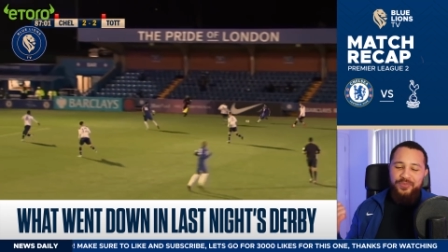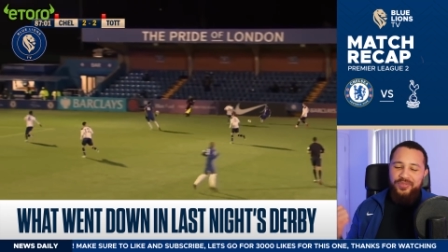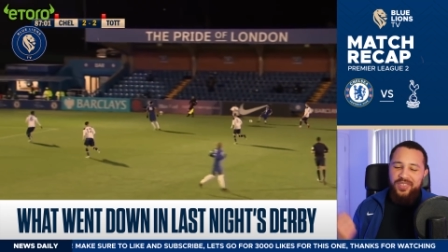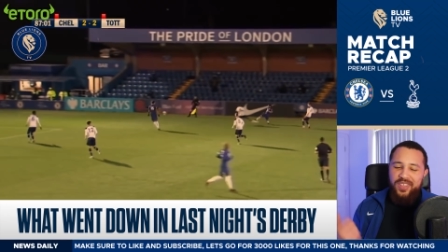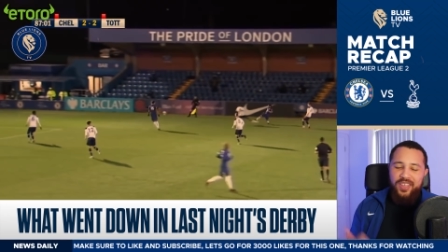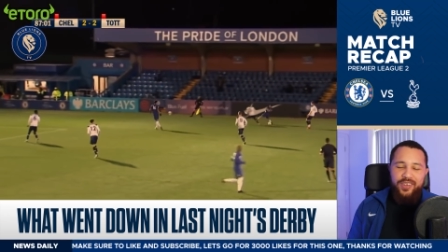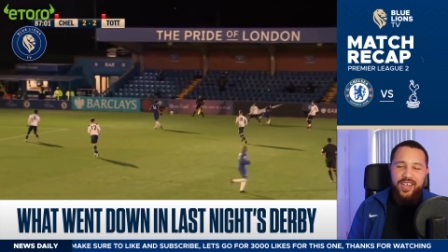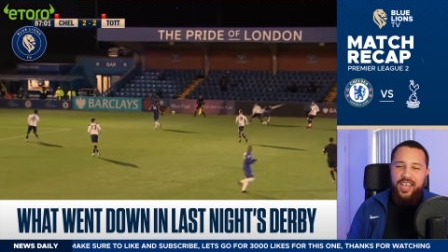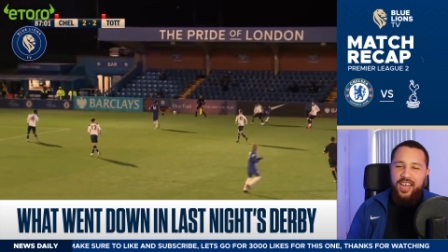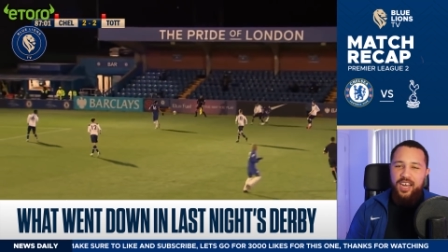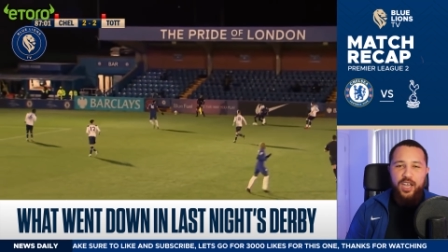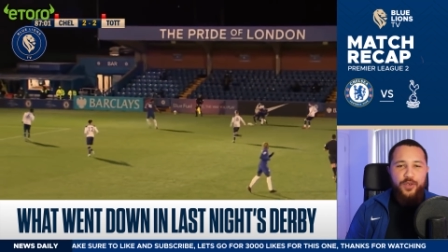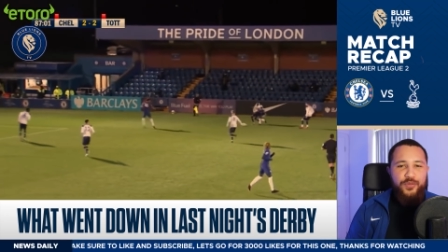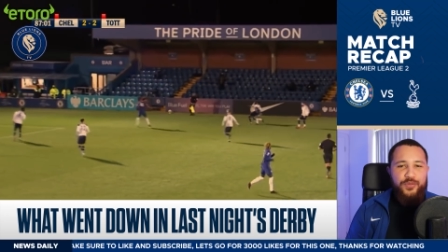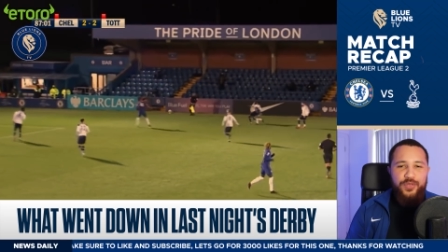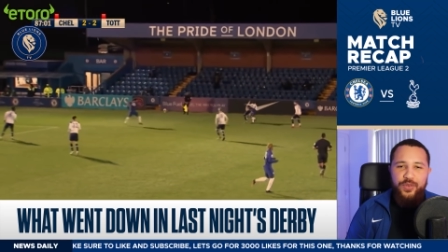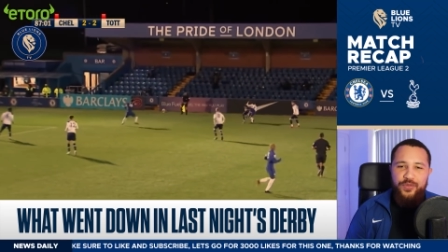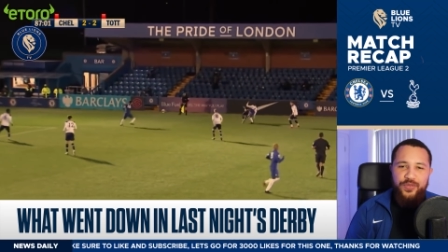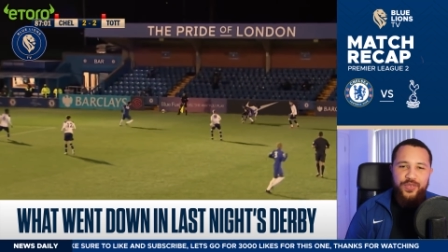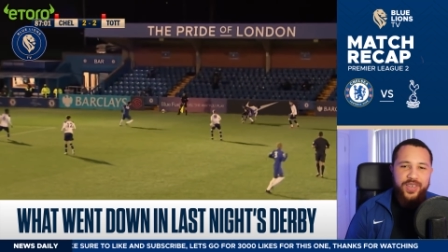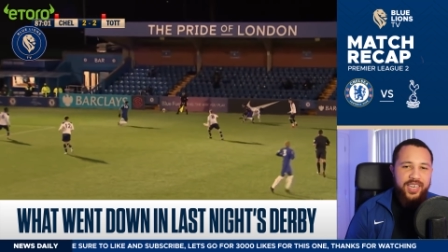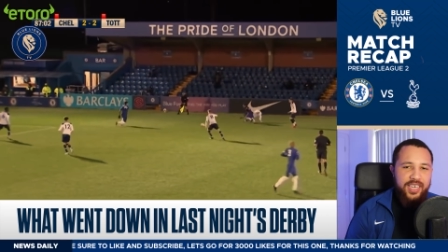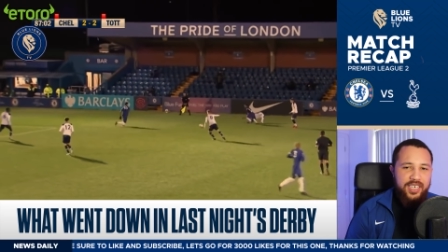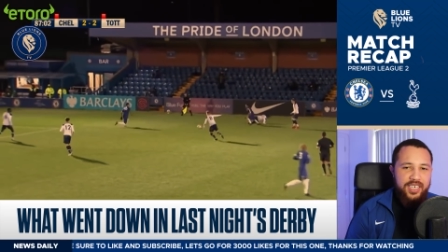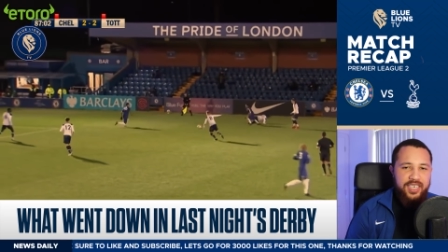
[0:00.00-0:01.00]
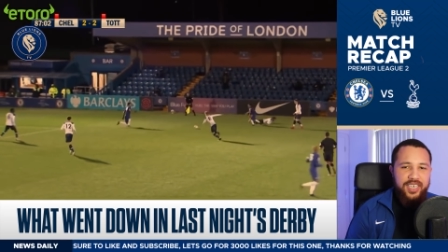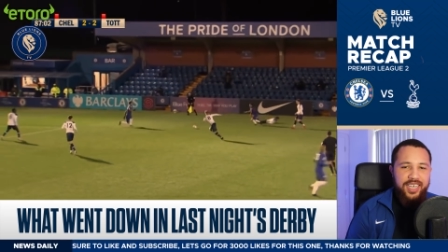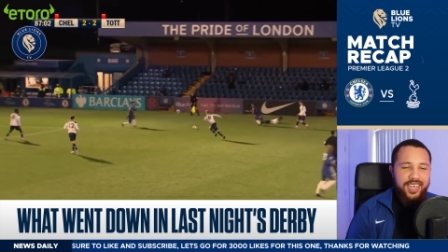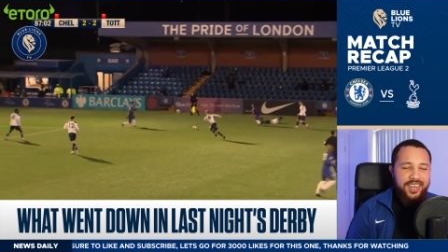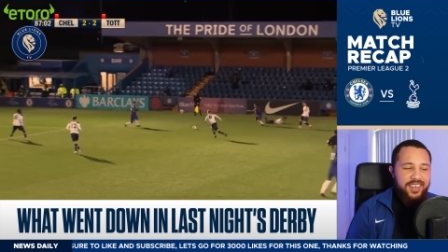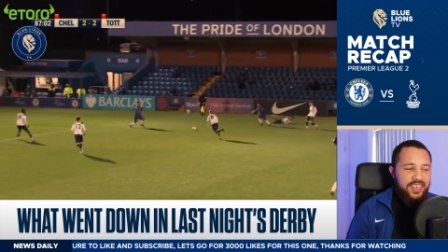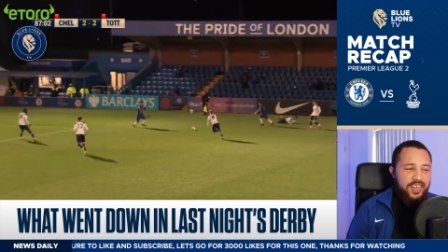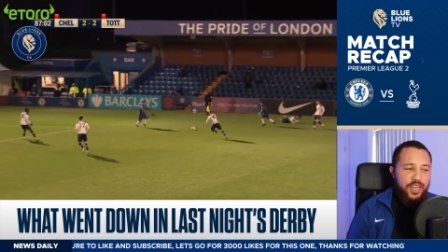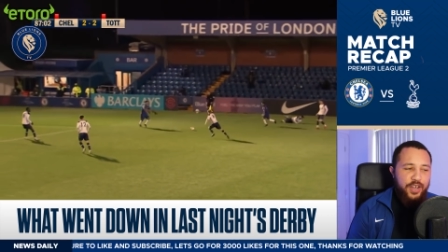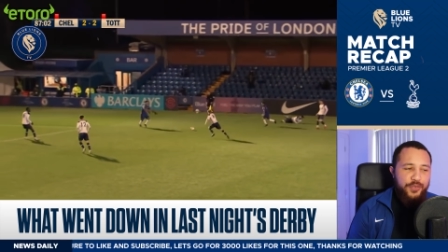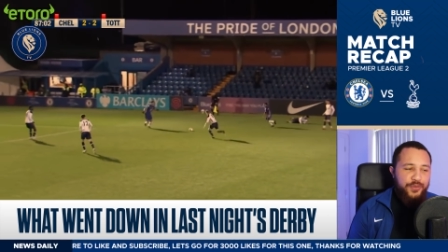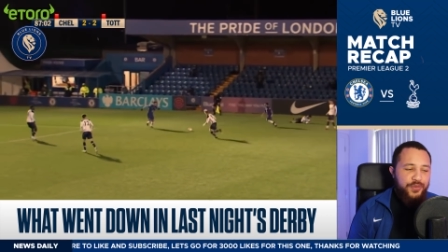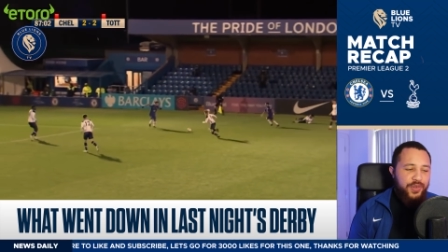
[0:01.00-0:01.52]
you know, I love the finish. I
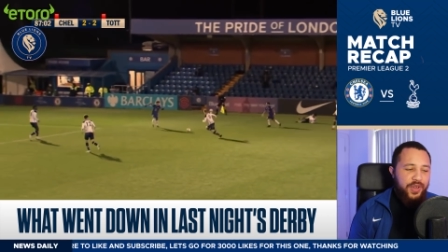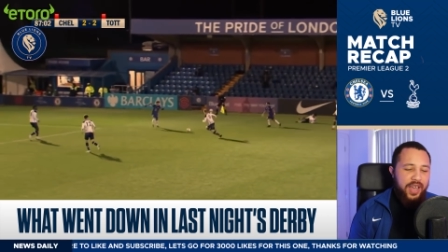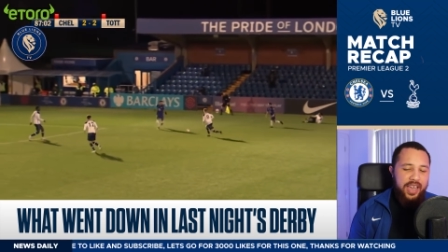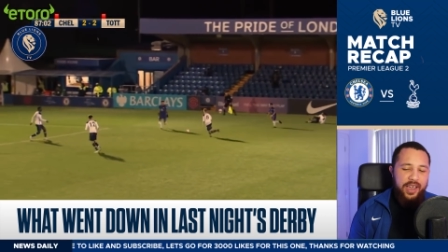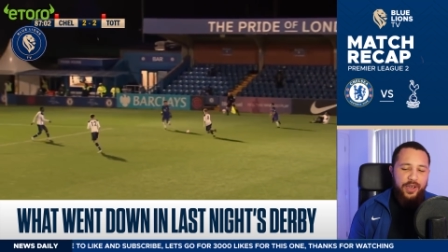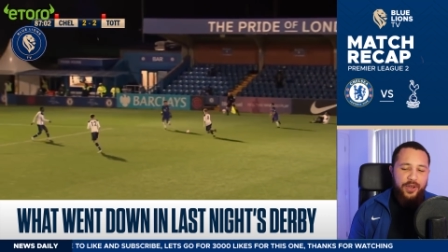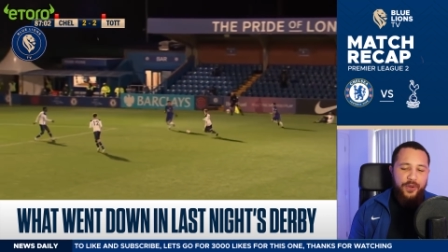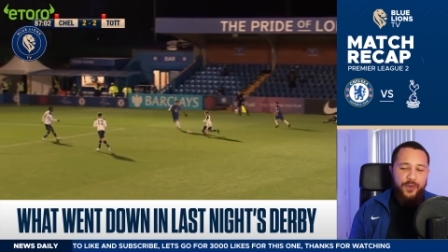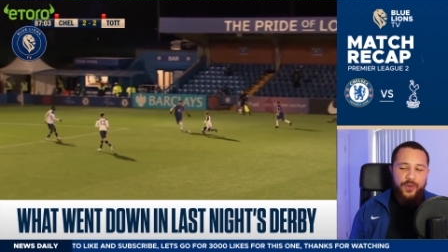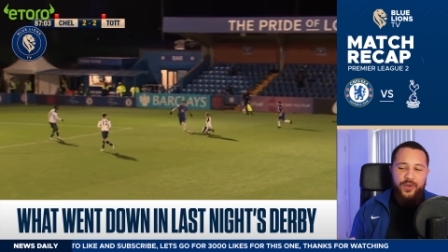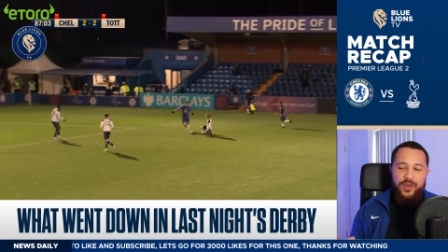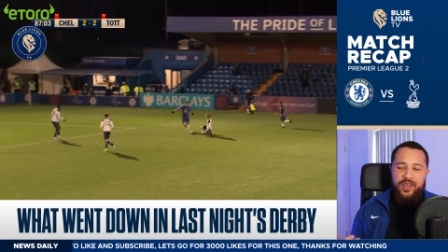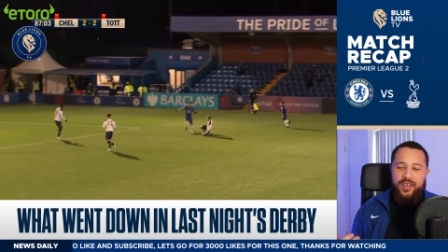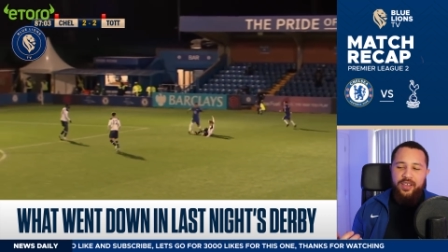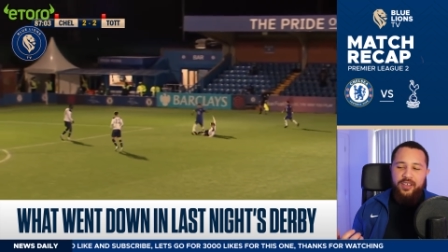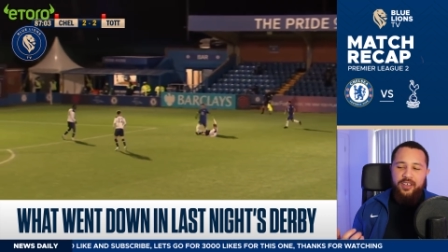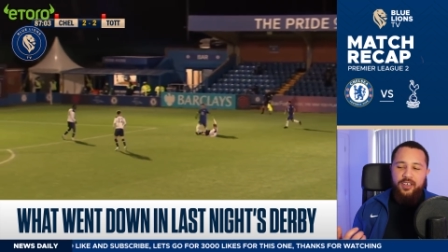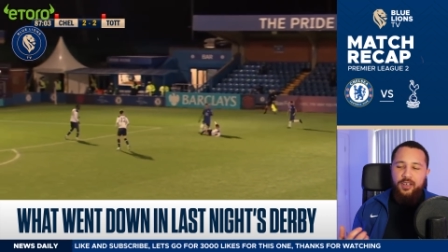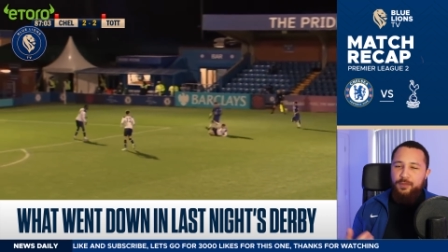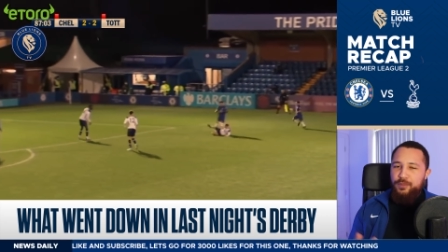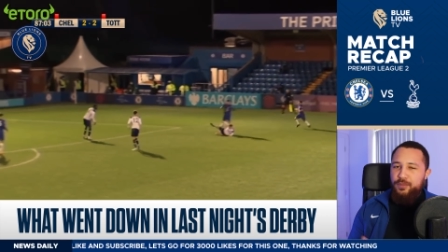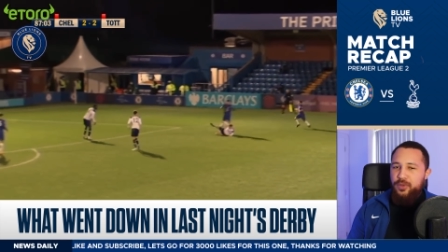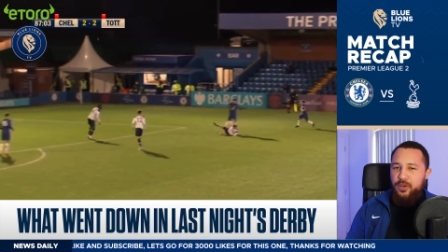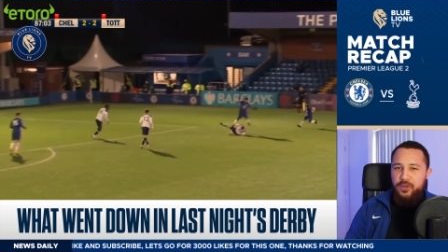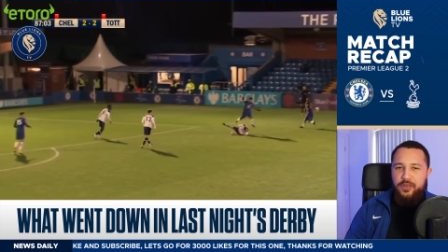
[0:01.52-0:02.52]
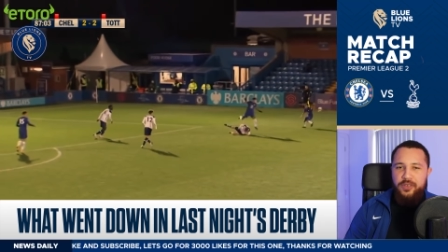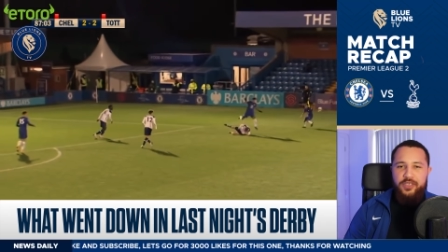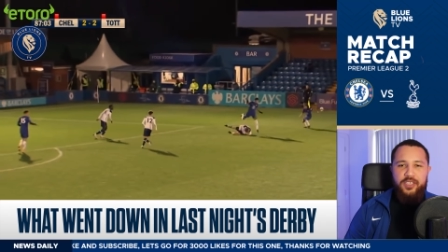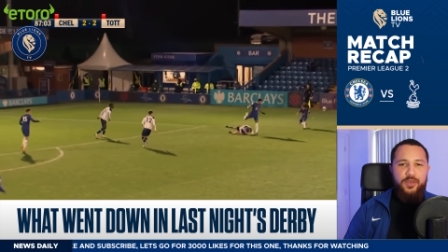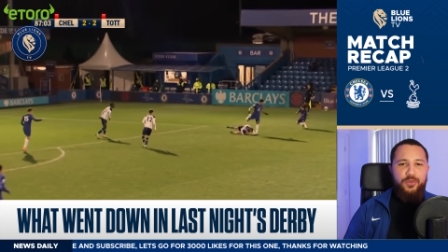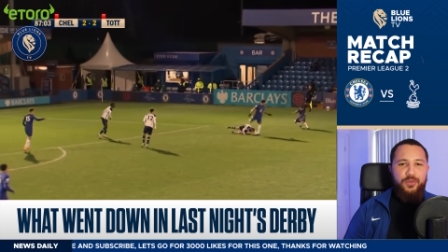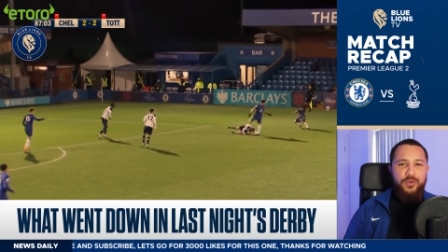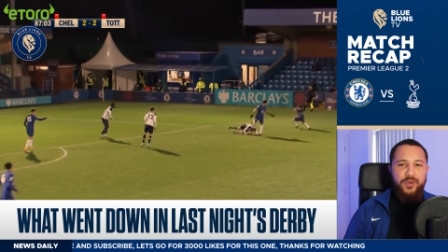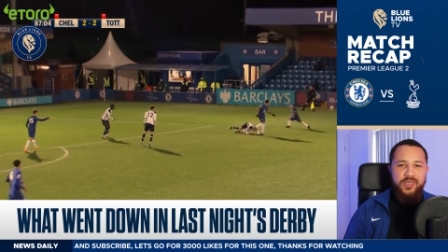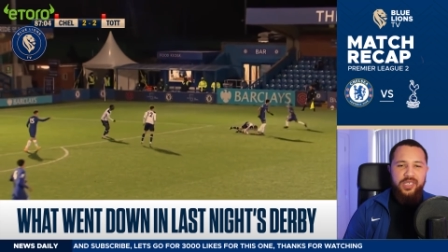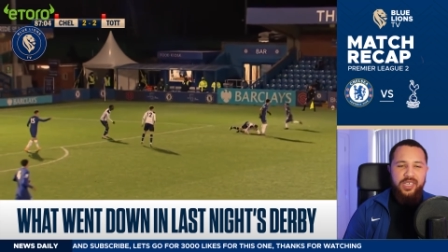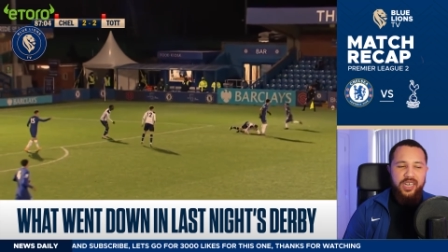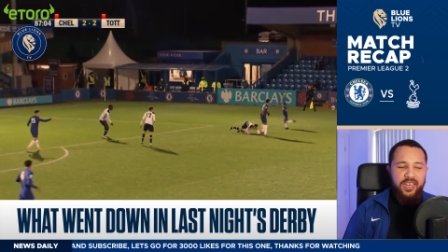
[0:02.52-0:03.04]
love how composed it was.